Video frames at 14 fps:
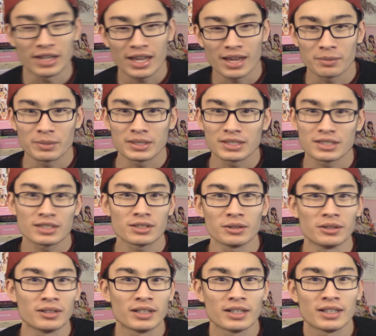Yeah, but
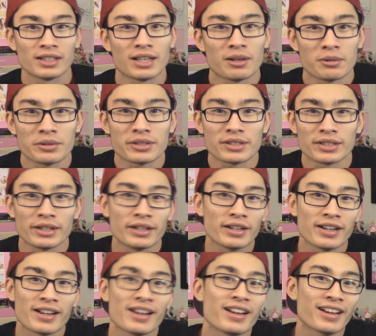still, that was,
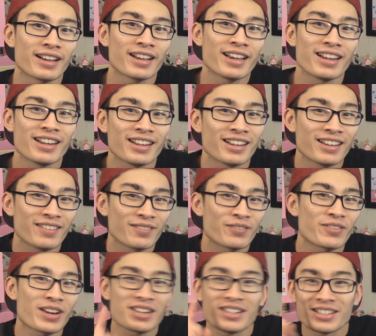get it?
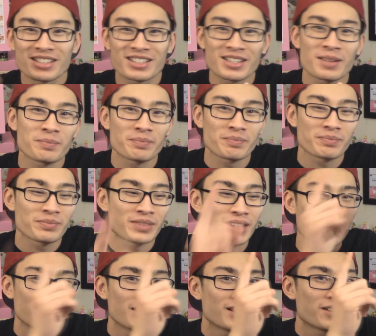Friendship?
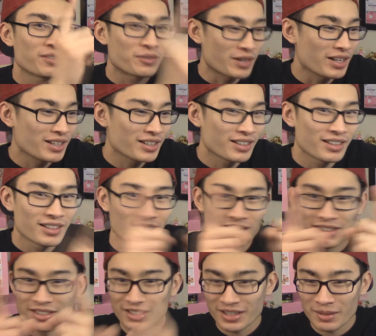
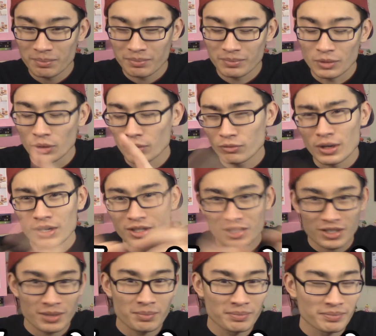Friendship? Or
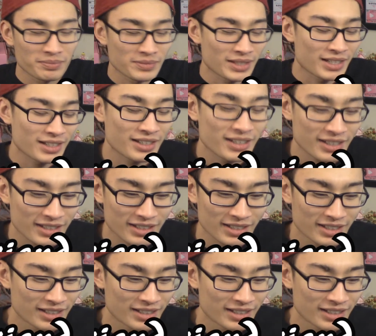friendship? Ha ha!